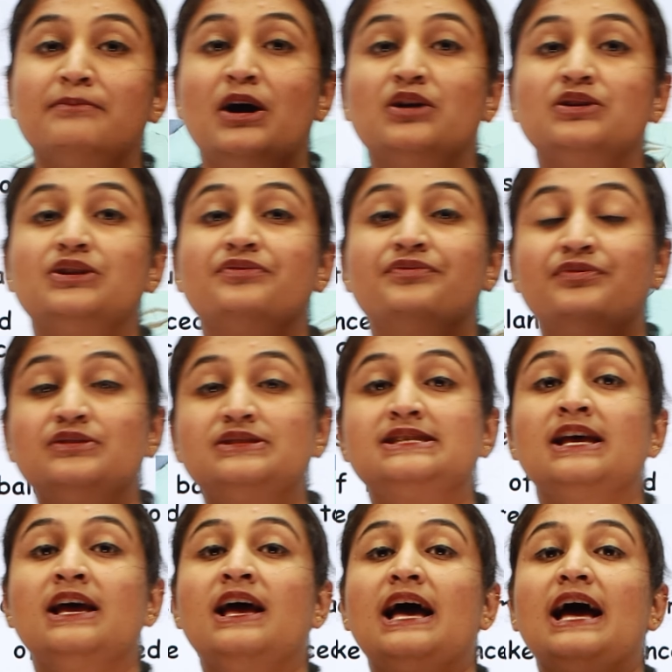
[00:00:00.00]
amount of
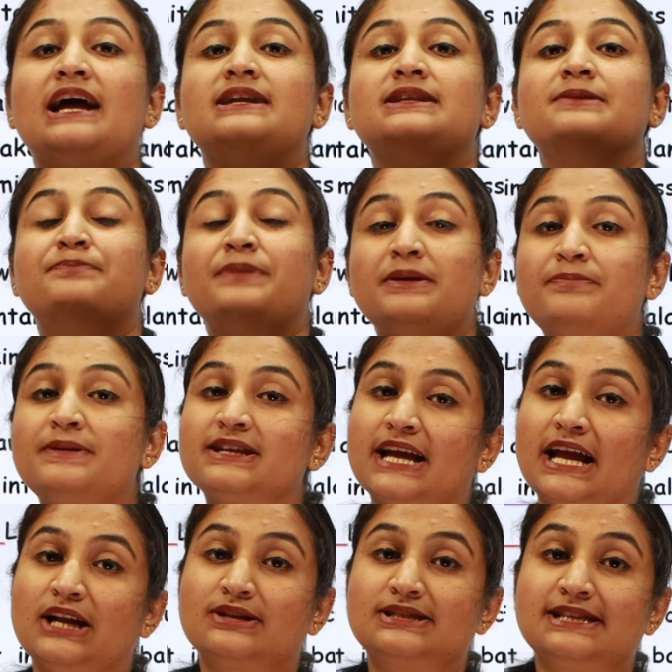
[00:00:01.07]
foods and the people
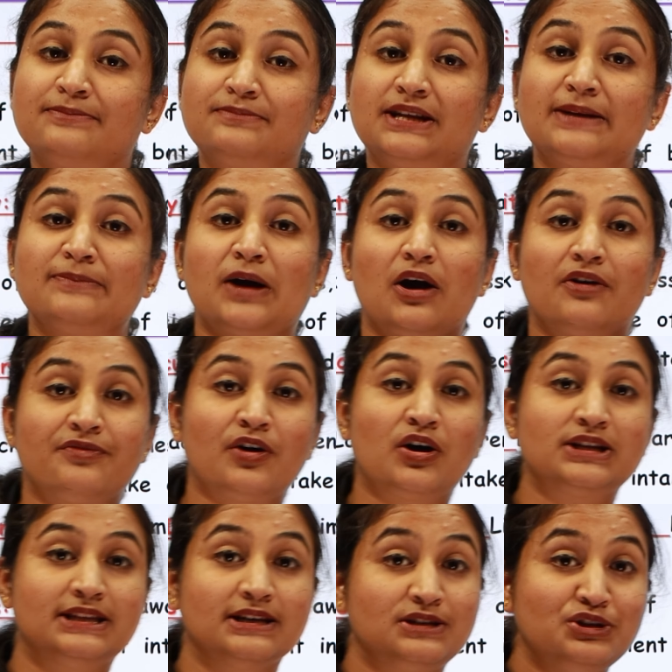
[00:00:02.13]
cannot sometimes
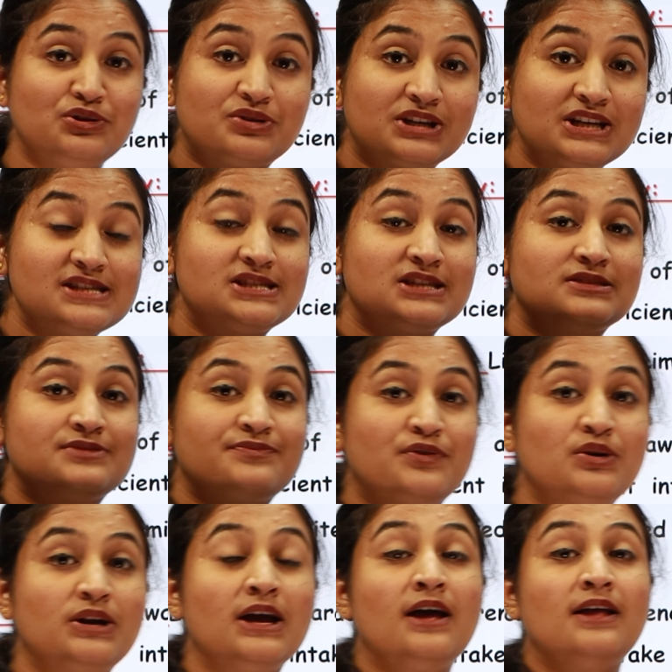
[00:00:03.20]
afford the nutritious
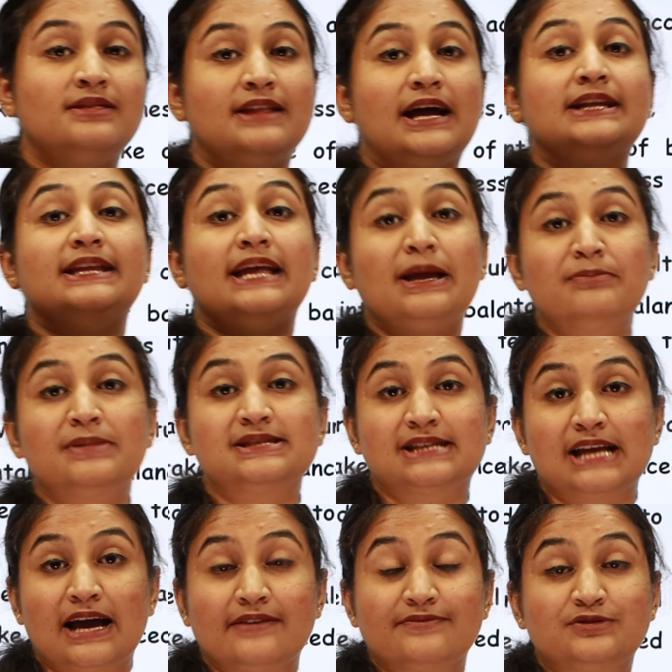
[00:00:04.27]
food that they
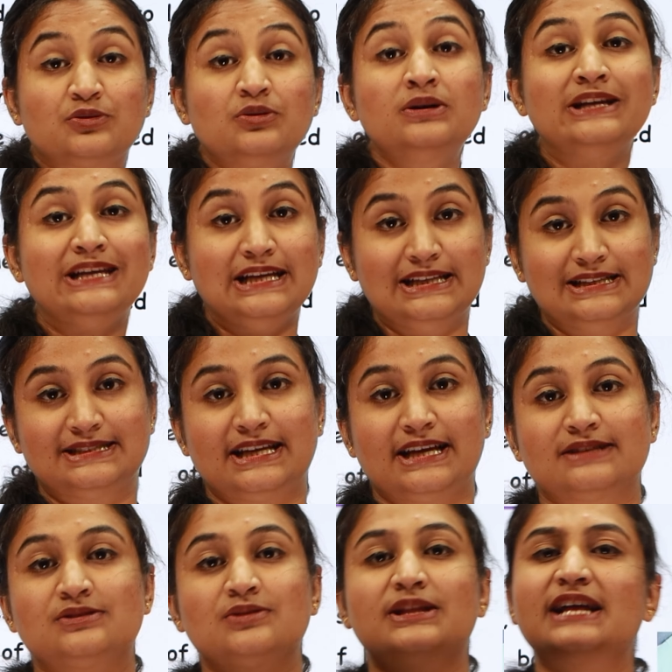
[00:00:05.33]
must have to
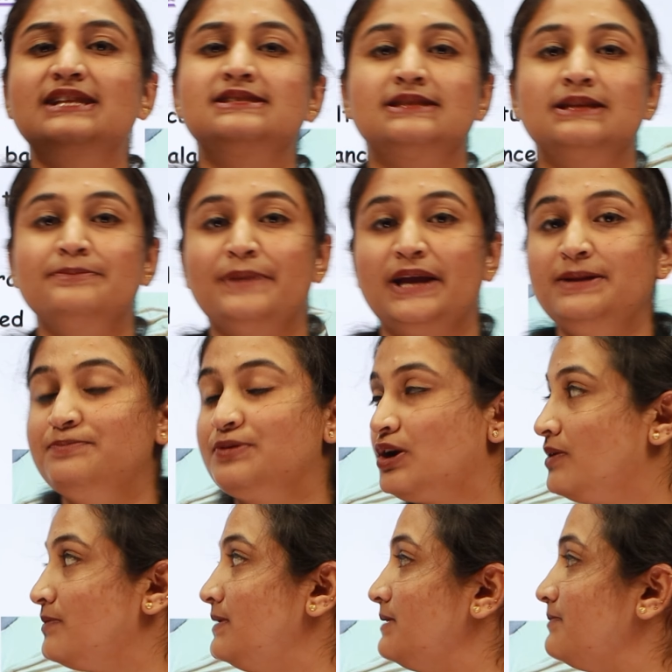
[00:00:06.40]
intake. So that's the main
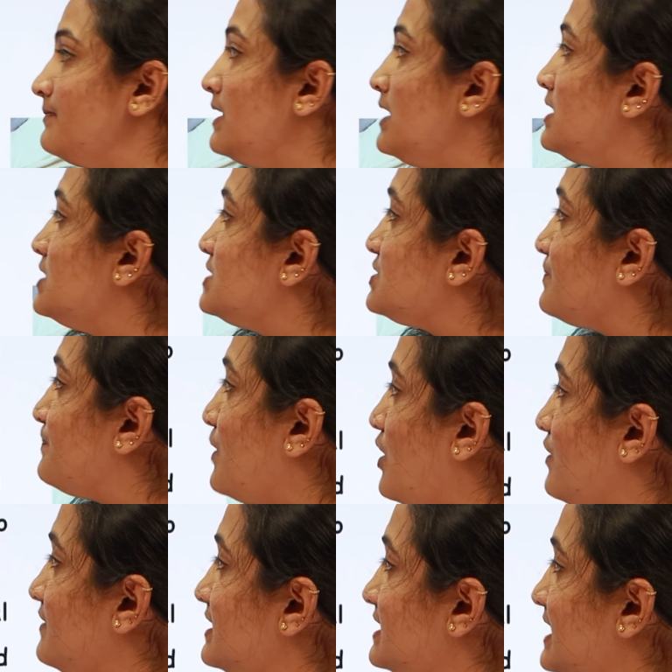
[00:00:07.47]
problem. So
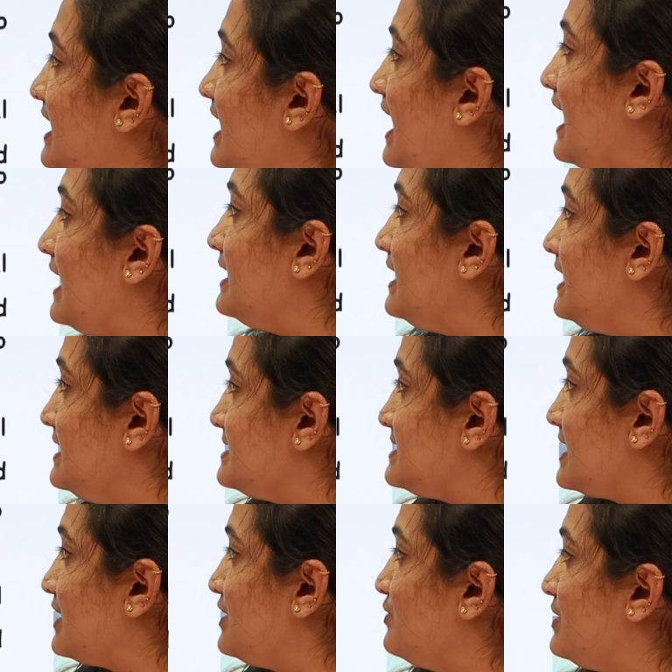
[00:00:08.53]
poverty and
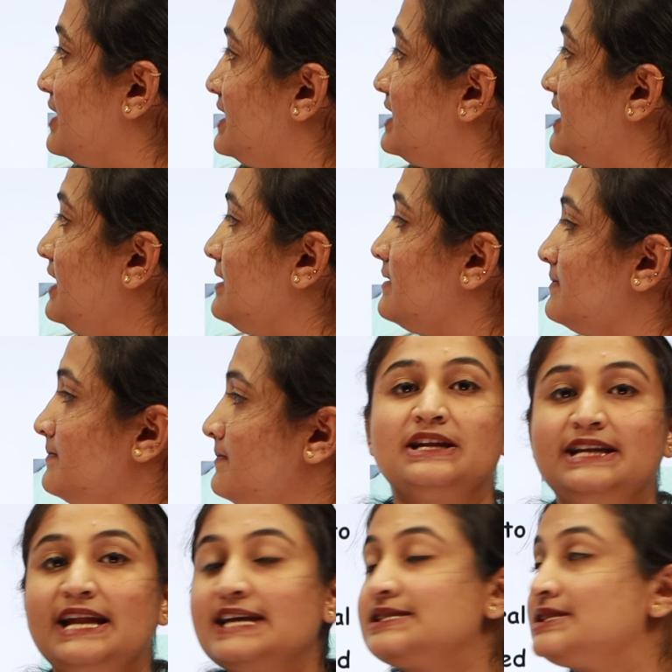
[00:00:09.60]
insecurity.
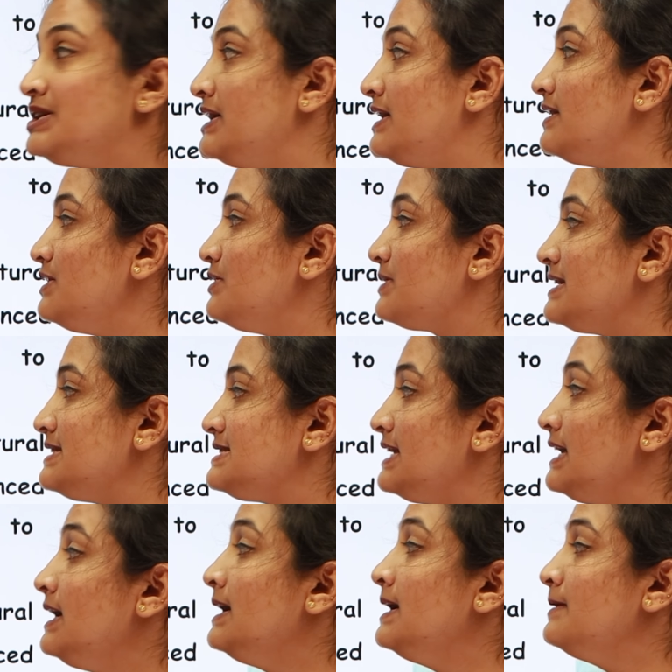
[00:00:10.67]
Next, here you can
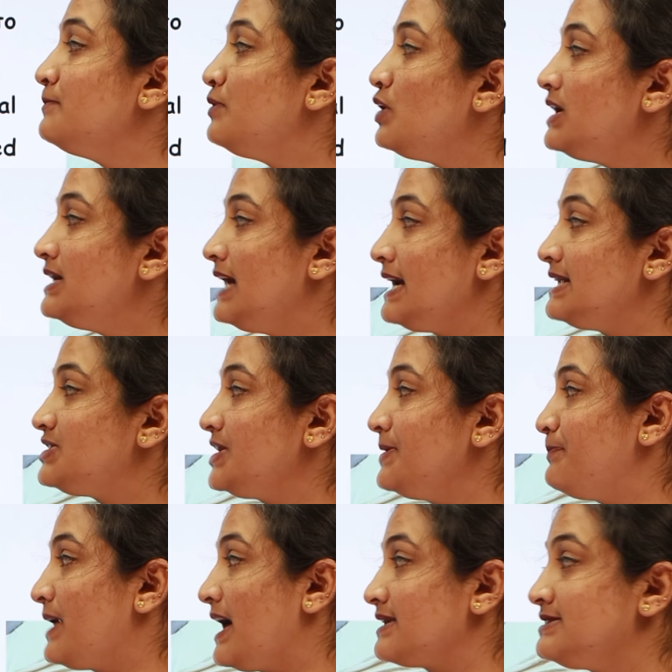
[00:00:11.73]
see poor dietary
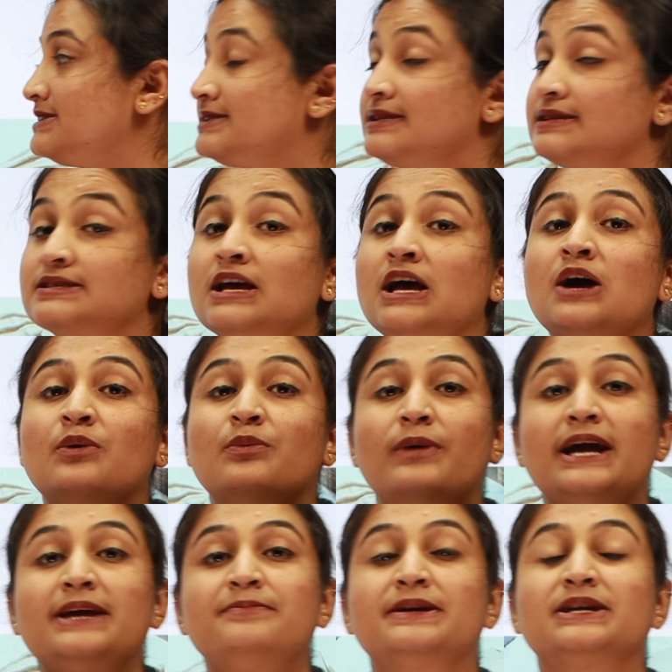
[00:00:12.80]
practices.
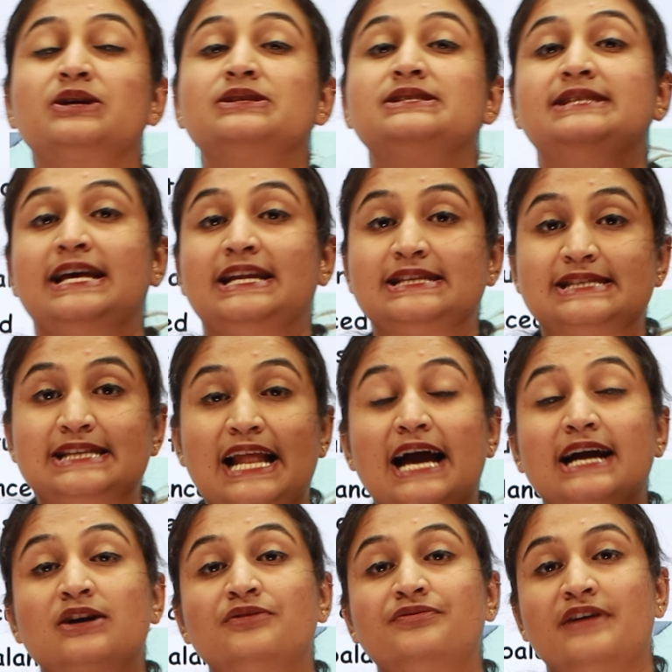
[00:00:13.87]
Why? Because there is
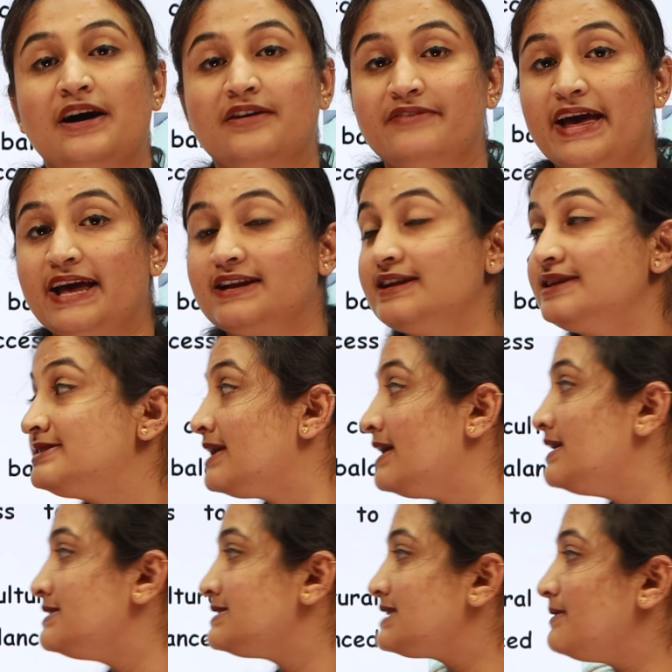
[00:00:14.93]
lack of awareness,
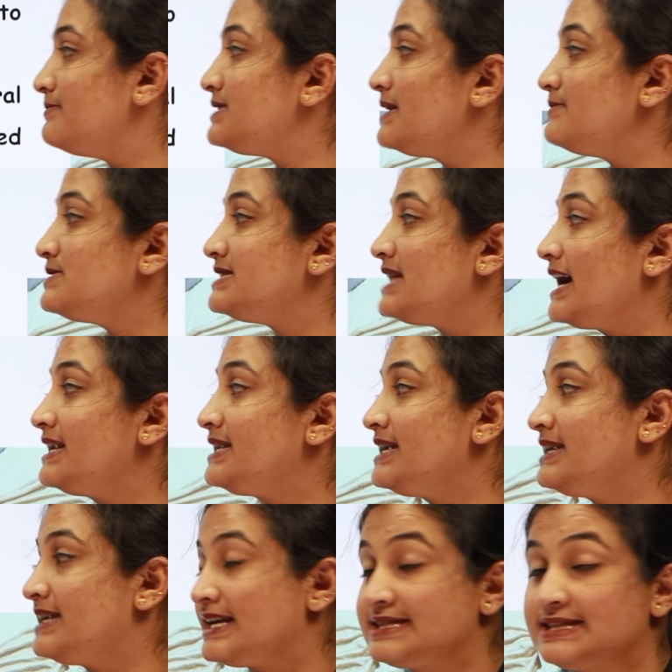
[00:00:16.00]
sometimes
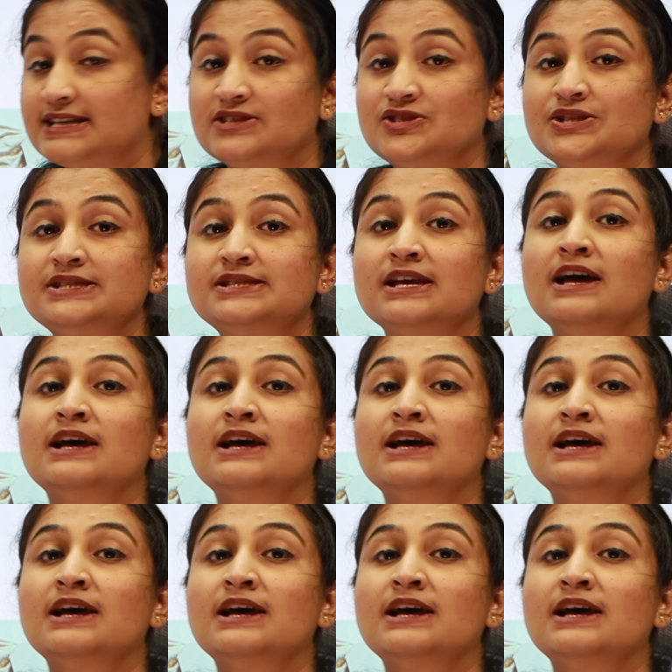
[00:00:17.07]
dietary restrictions,